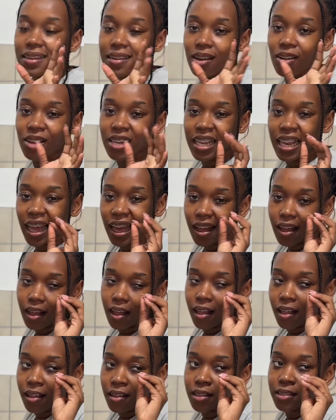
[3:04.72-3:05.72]
of on like
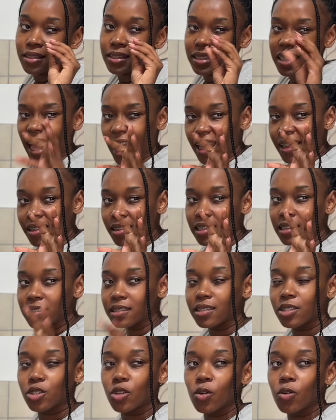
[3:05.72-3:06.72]
a
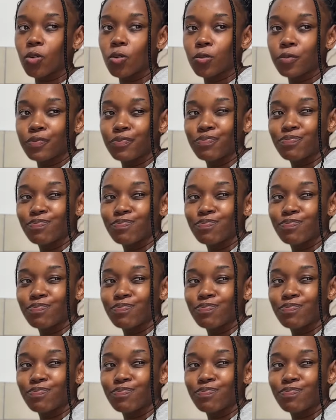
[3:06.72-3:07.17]
diet, so